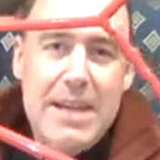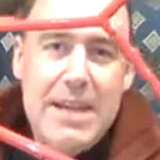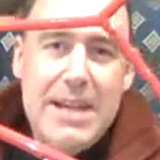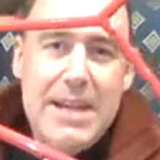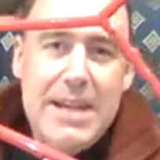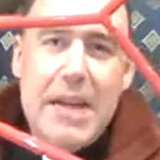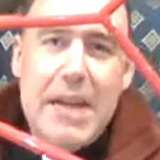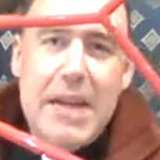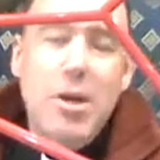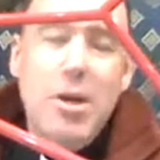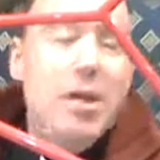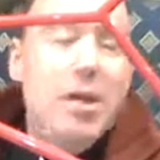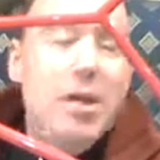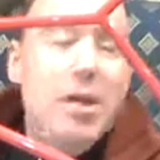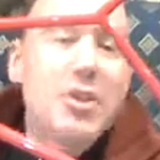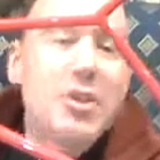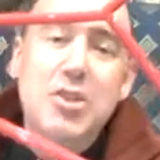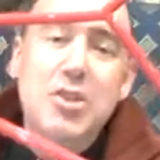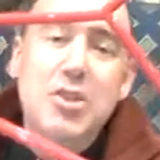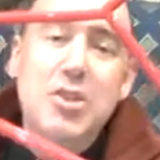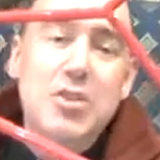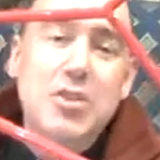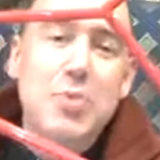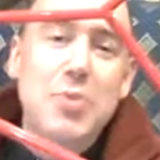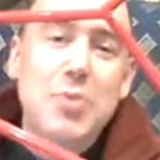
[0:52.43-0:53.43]
Now,
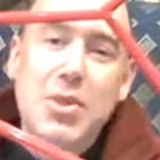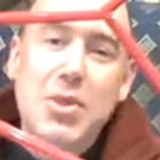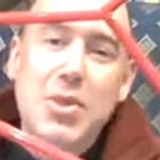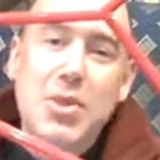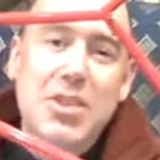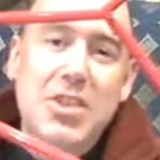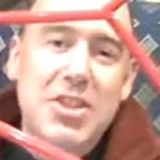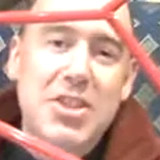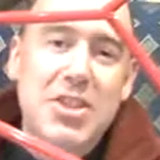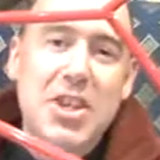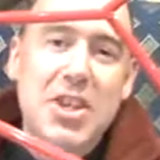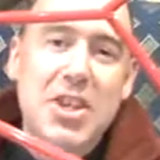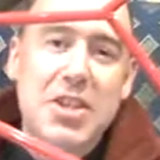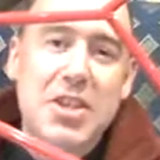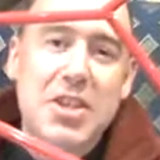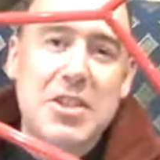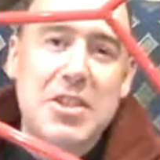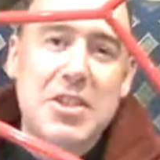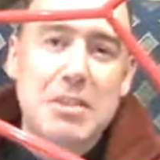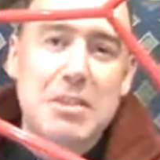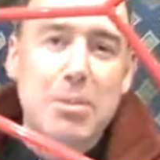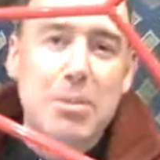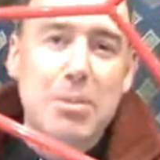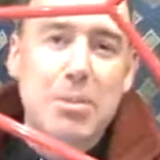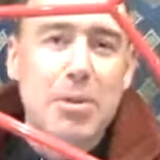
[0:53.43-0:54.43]
Colossians wasn't a church
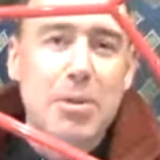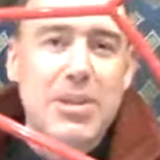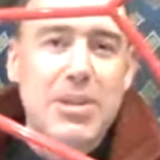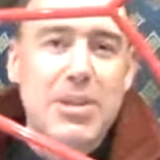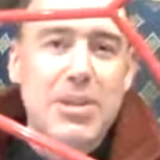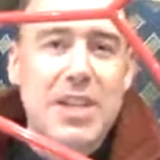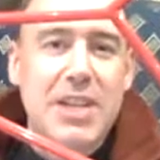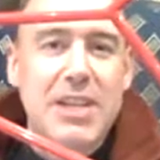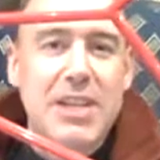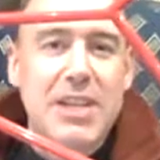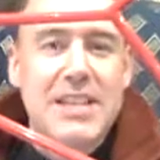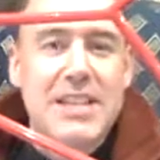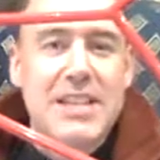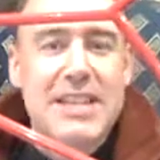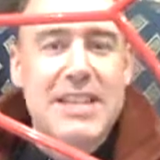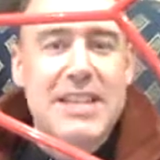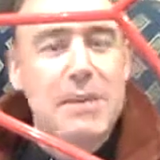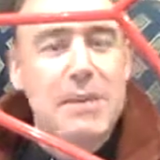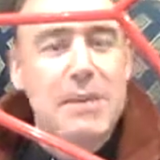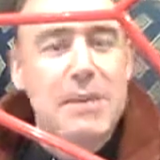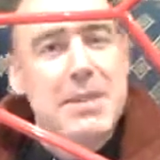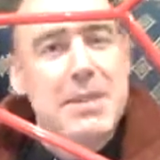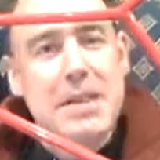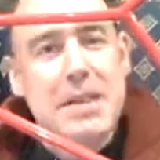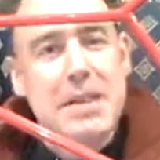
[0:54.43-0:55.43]
that Paul started,
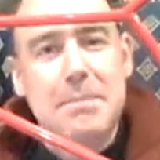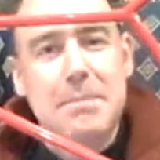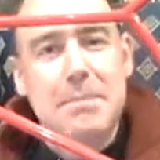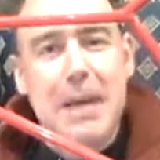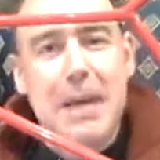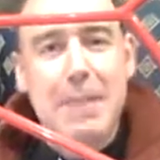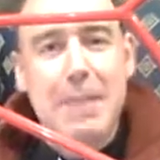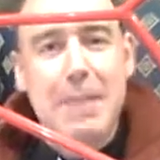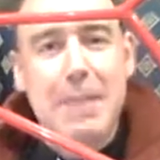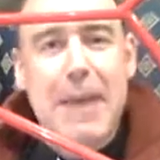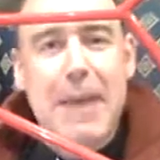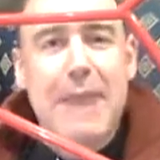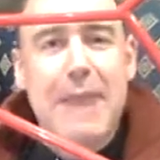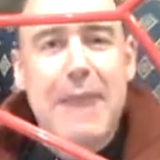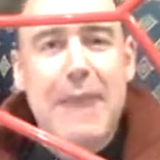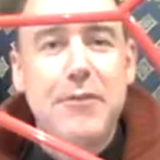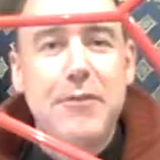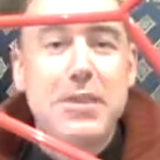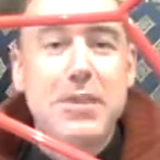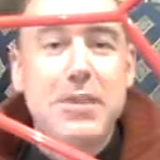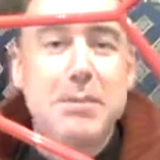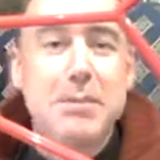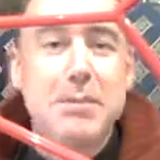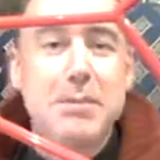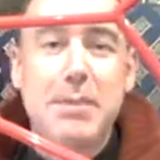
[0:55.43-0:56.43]
that was done by
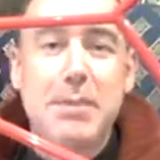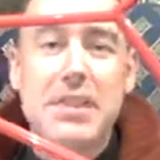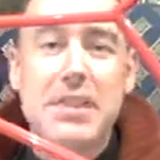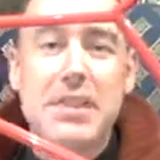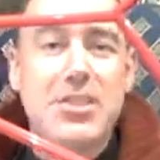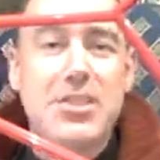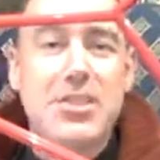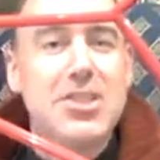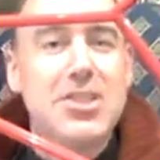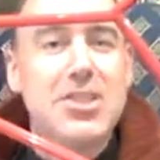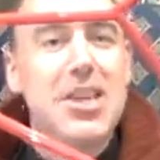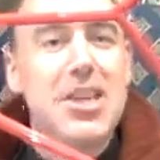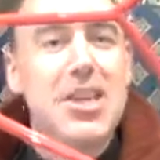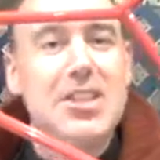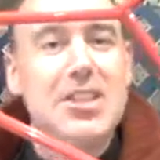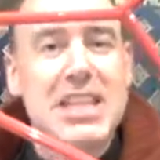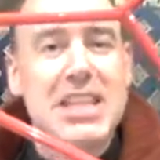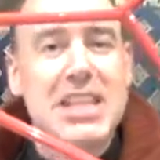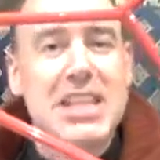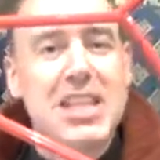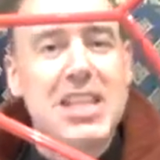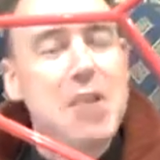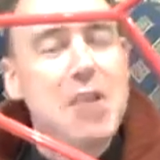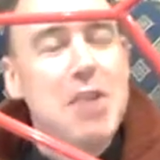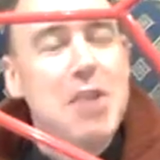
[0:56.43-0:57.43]
Epaphras, but it's a church
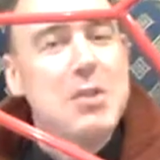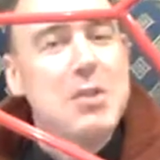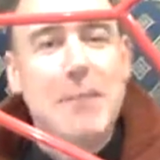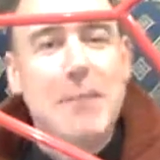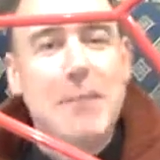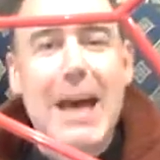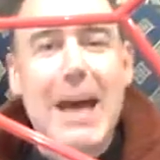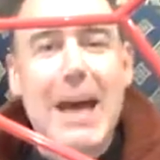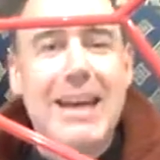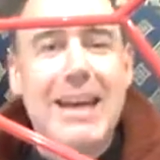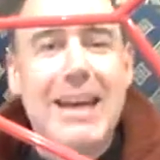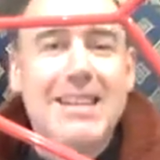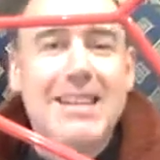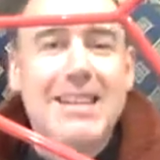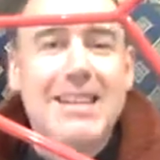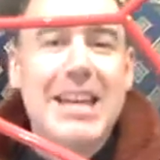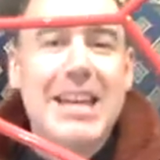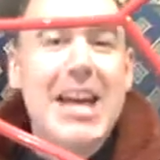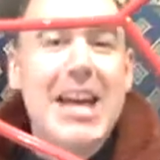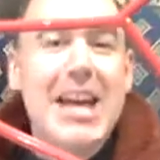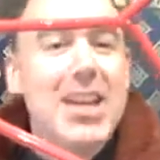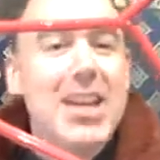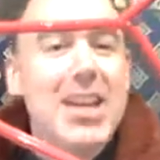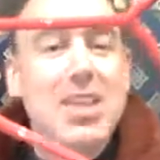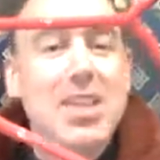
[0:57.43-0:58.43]
he knows about and
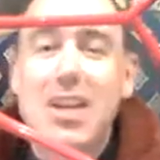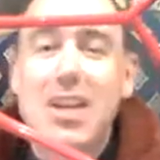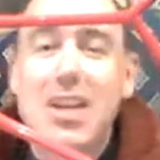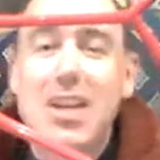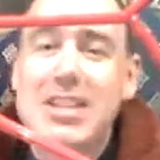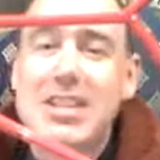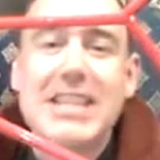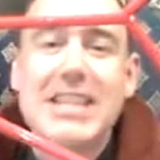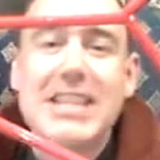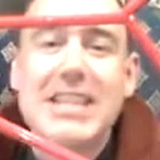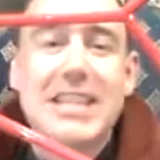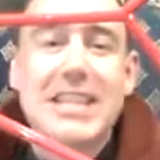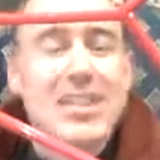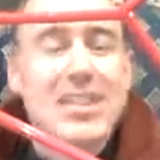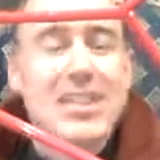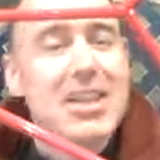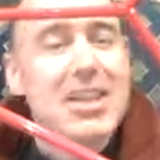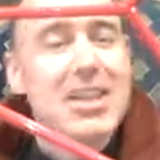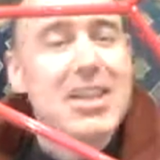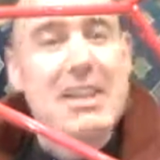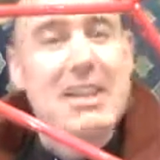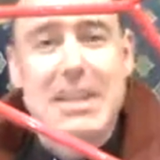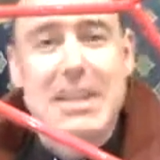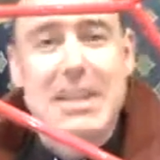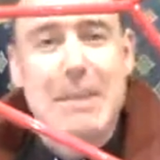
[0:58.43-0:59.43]
a church he's
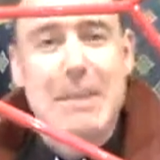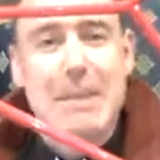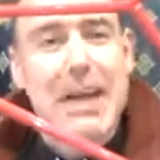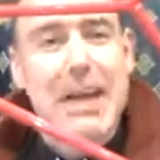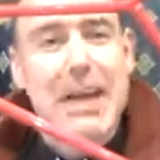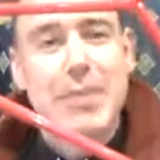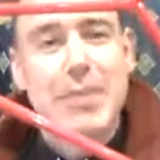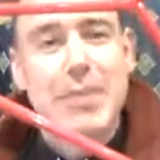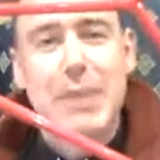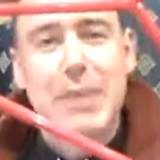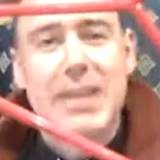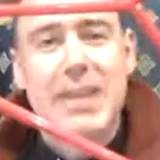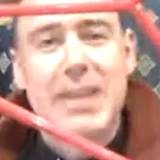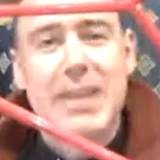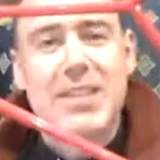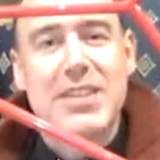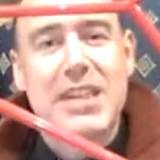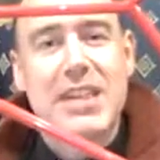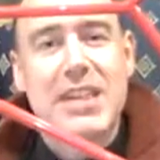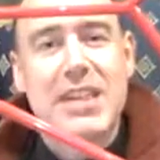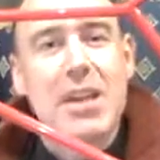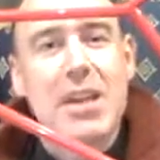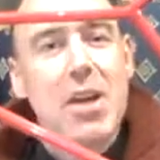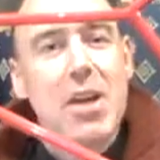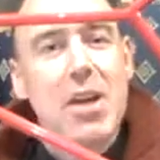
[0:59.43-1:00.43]
excited about as well, as
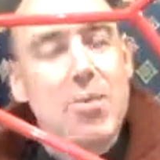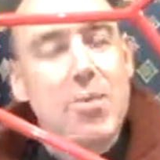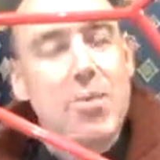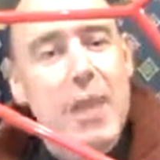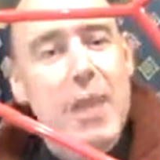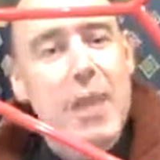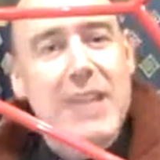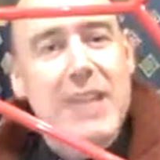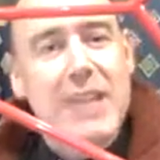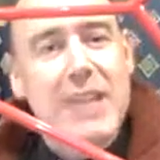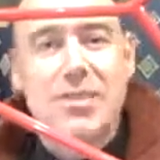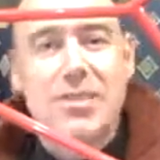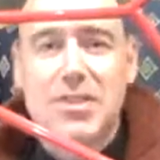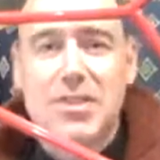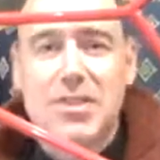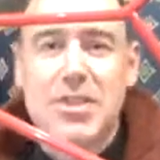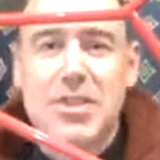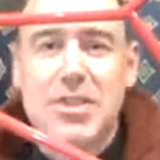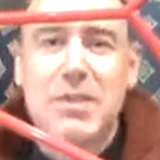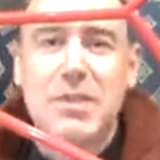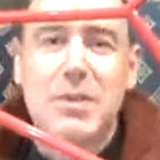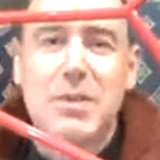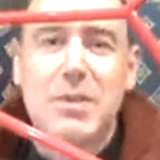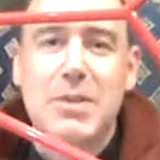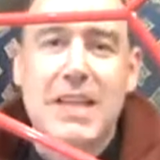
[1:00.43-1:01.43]
he writes
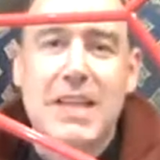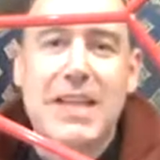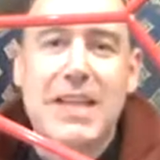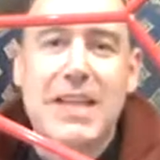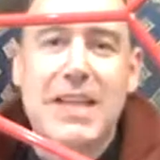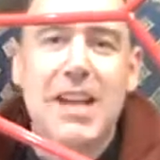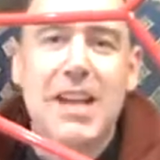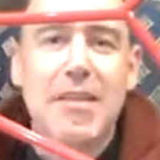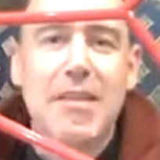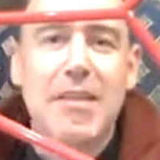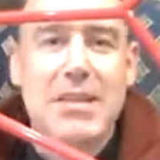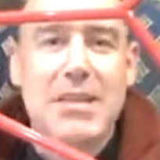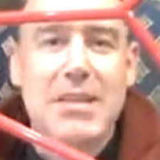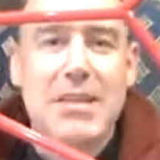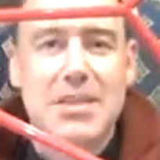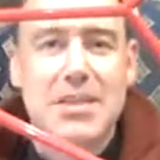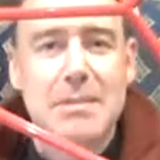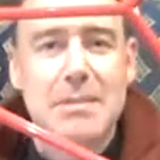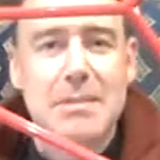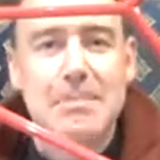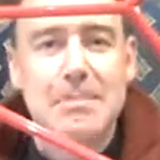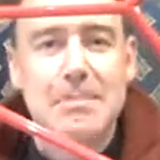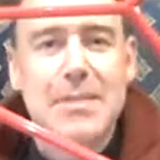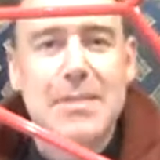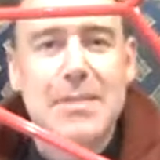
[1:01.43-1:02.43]
to encourage
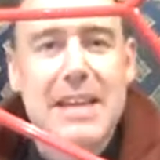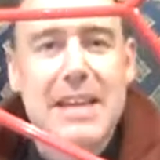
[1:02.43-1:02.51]
them.